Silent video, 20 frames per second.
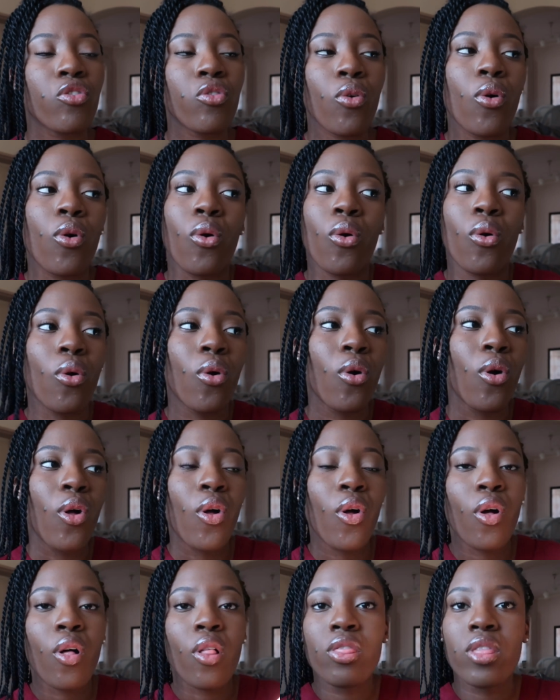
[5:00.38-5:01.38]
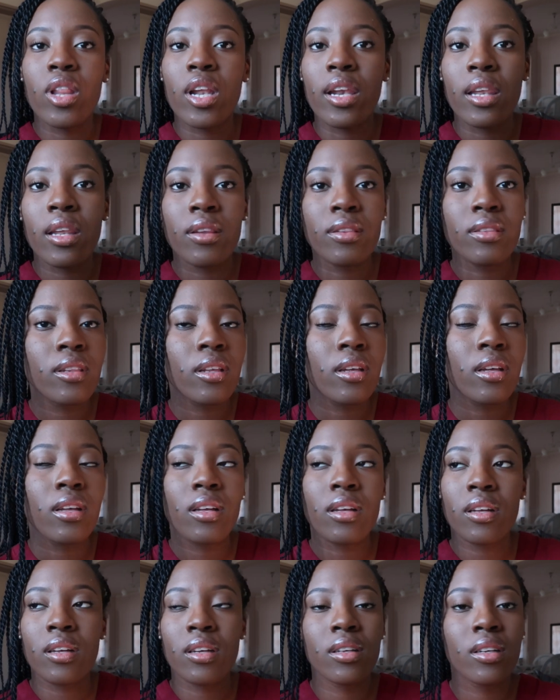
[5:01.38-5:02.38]
for the
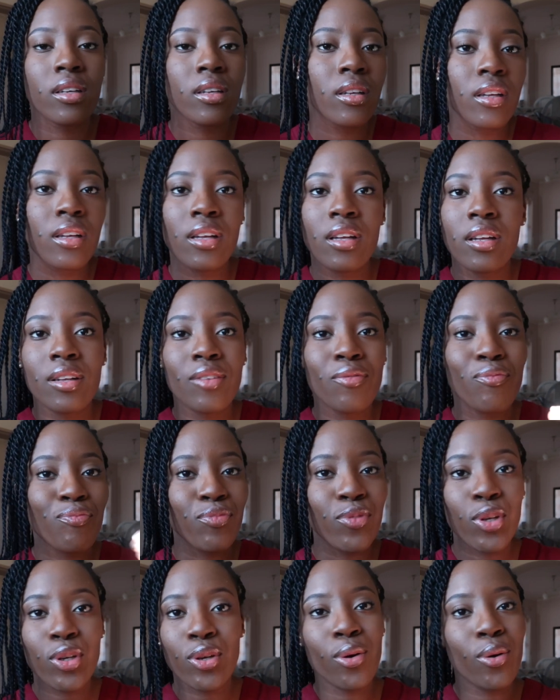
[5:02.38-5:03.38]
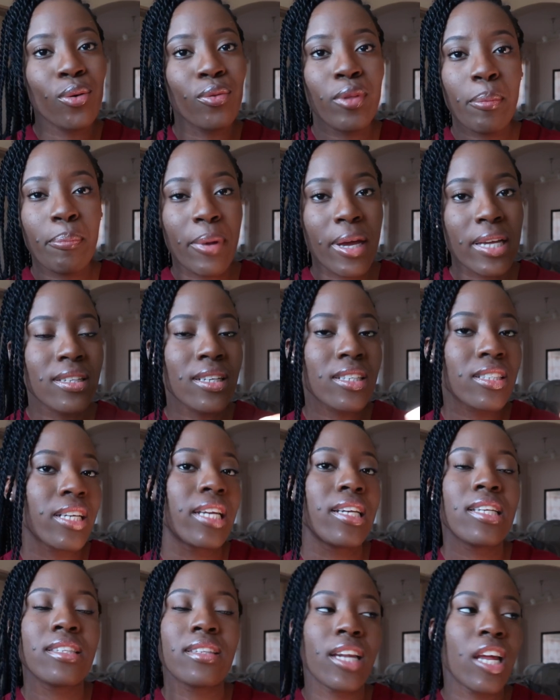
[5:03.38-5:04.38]
the you know the basic
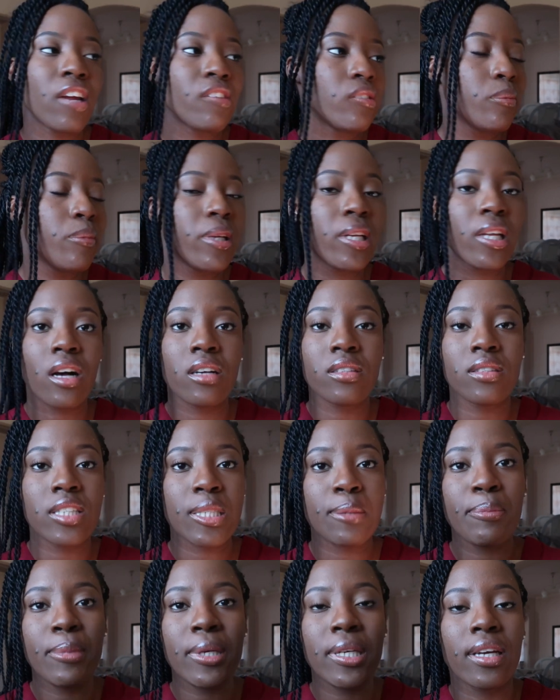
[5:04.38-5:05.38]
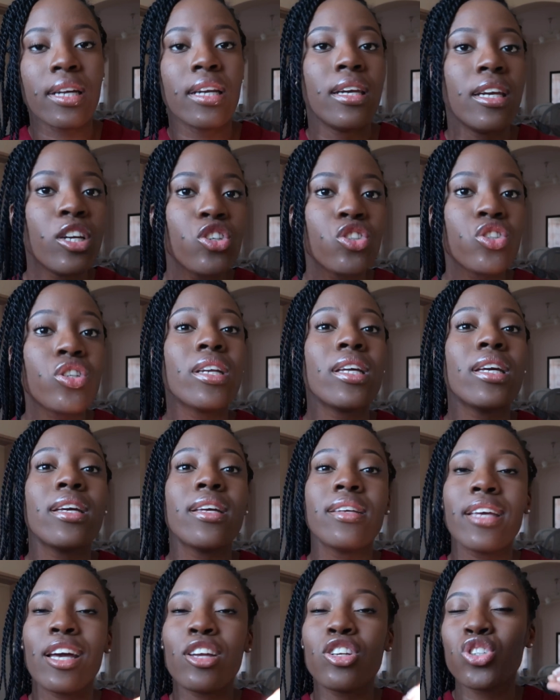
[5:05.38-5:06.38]
chinese that everybody else is speaking literally
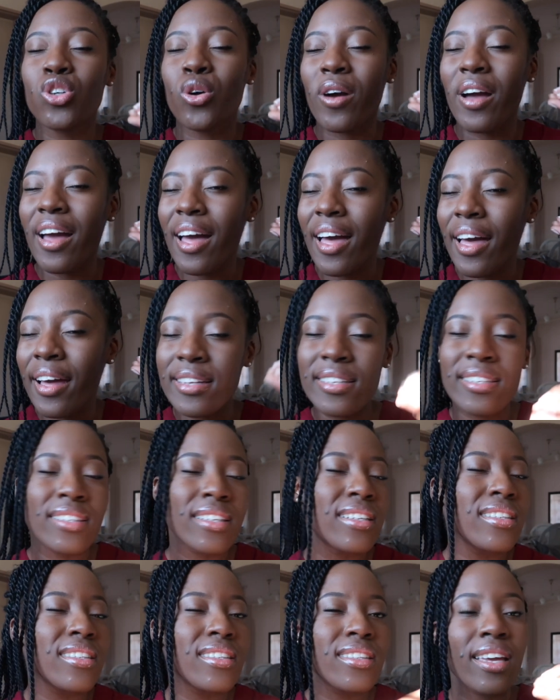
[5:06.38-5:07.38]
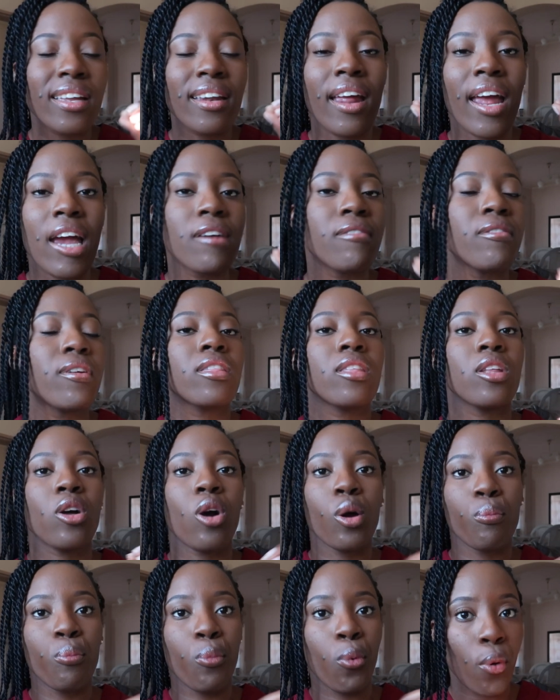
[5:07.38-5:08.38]
get your accents get everything
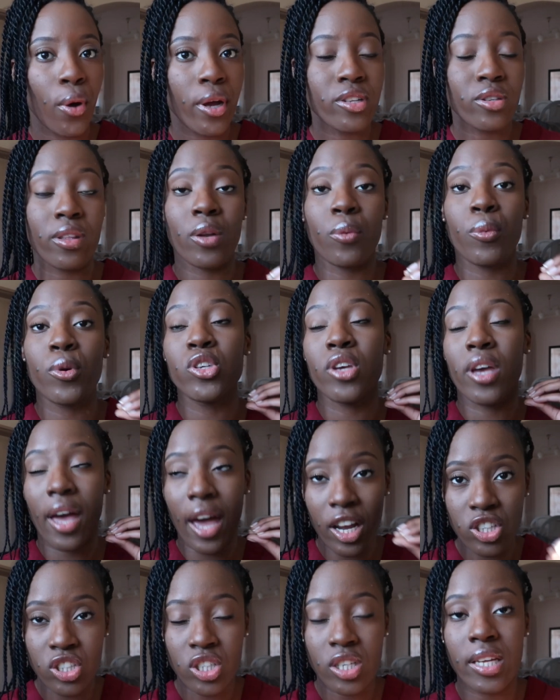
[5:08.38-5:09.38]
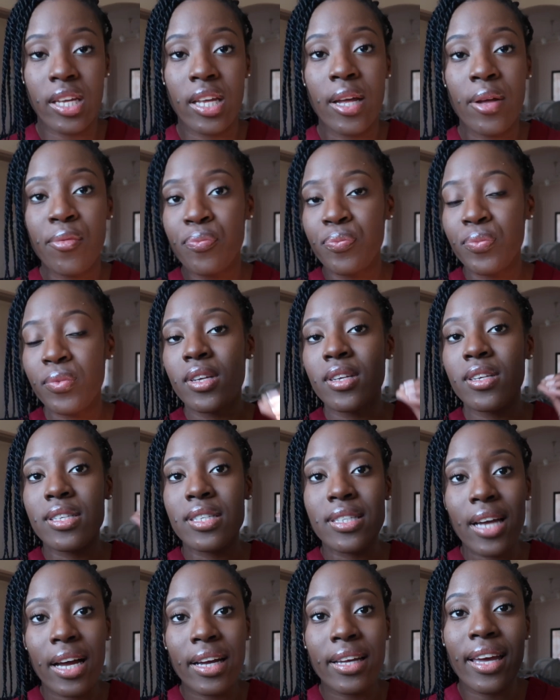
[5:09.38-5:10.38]
on point so that when you're actually
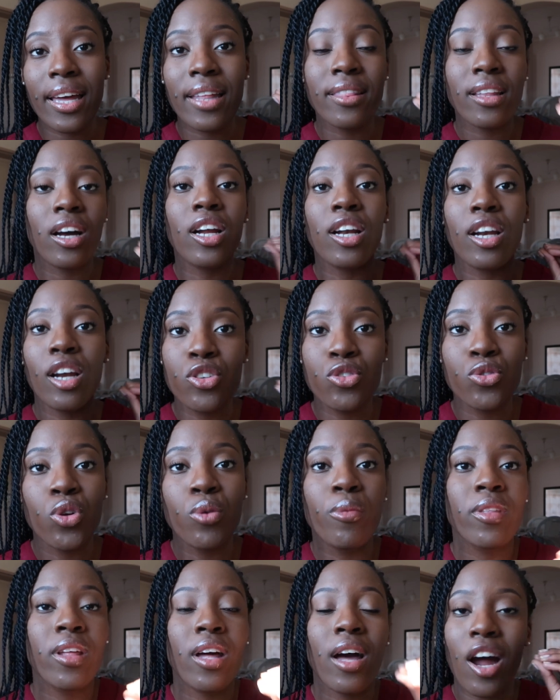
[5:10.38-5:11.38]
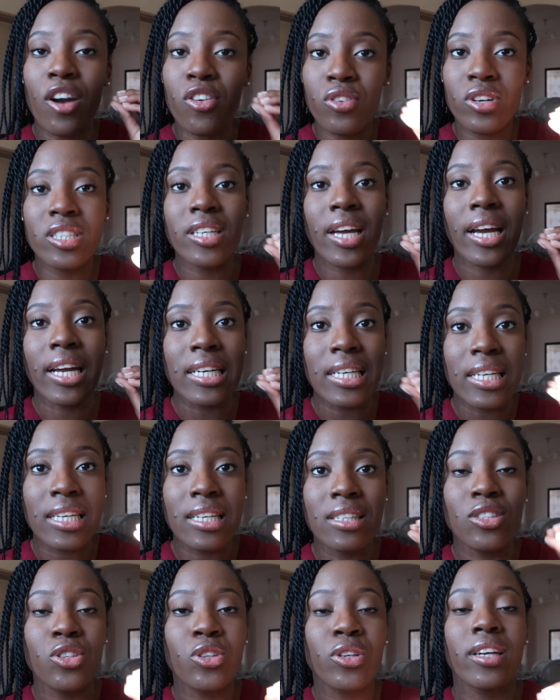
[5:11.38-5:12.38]
stuck in the classroom with a hundred
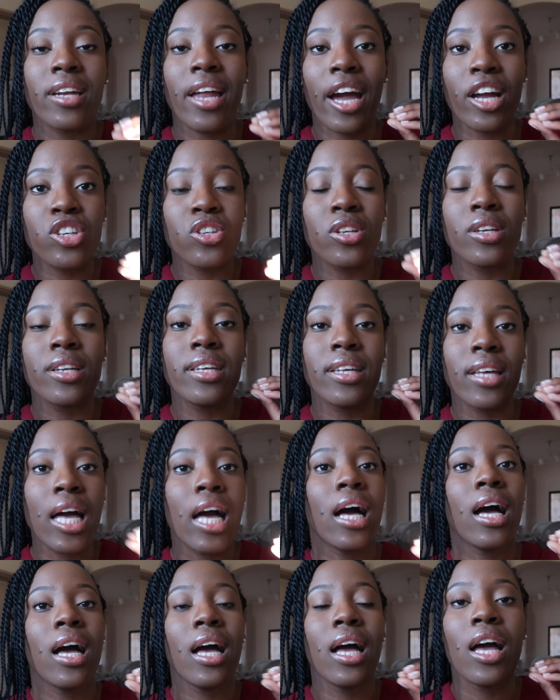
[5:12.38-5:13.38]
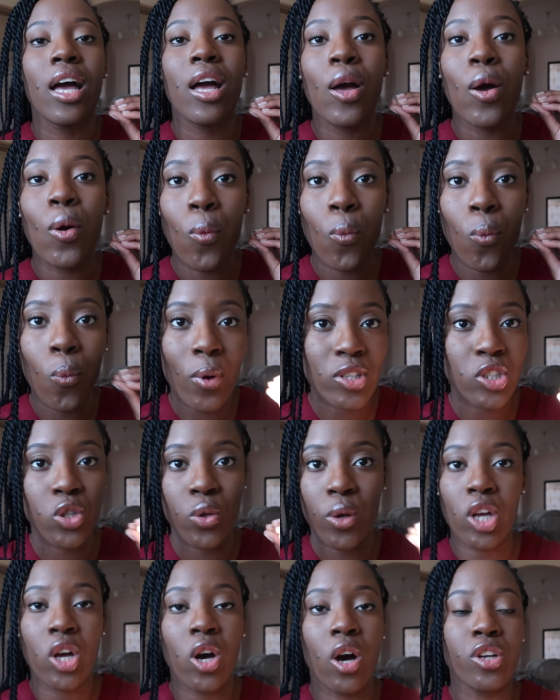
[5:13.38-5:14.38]
chinese you can actually hear what's
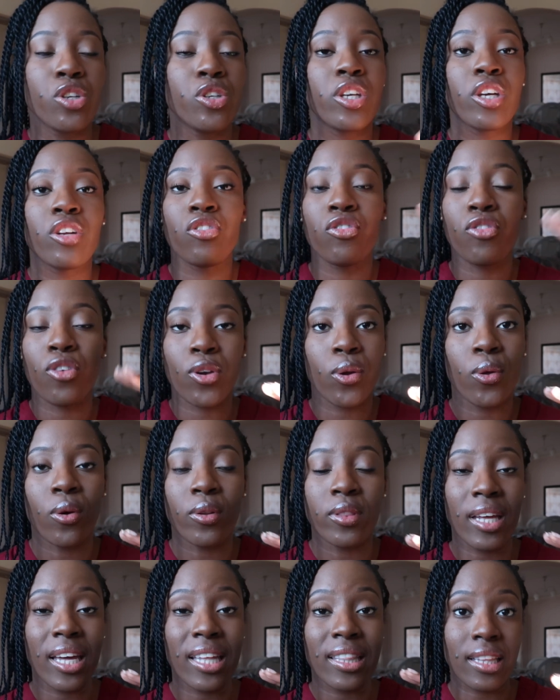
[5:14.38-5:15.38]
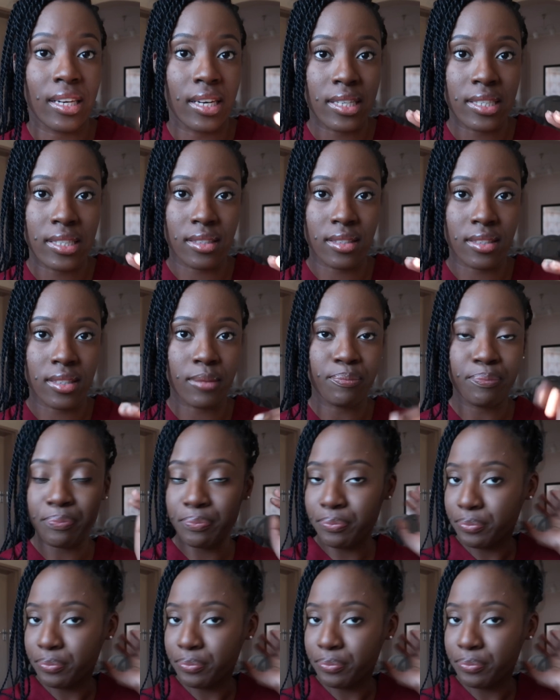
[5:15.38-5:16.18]
going on and you can follow on in the lessons